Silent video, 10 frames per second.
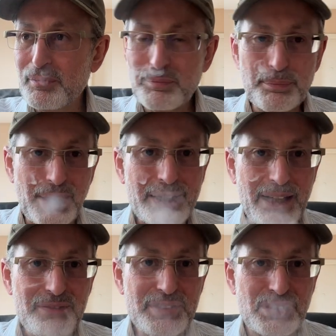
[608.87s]
black
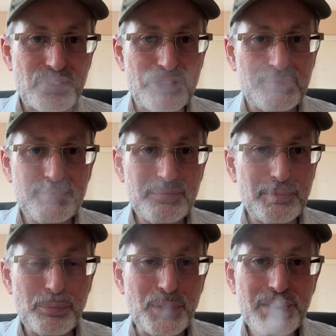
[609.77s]
Cavendish
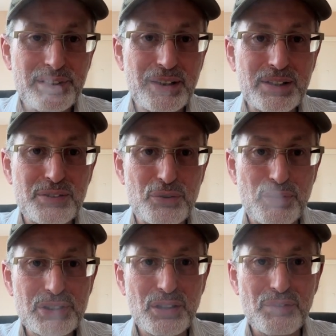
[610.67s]
with a
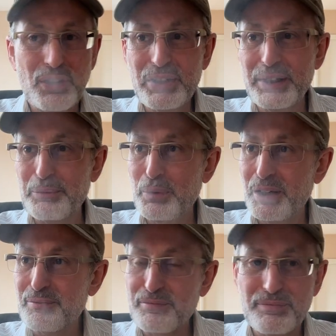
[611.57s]
drizzle of honey,
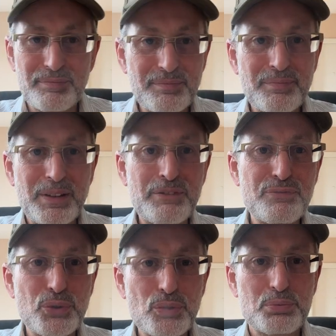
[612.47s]
well,
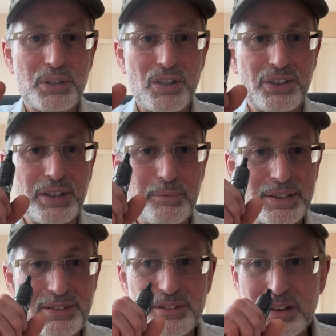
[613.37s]
infused with honey a bit.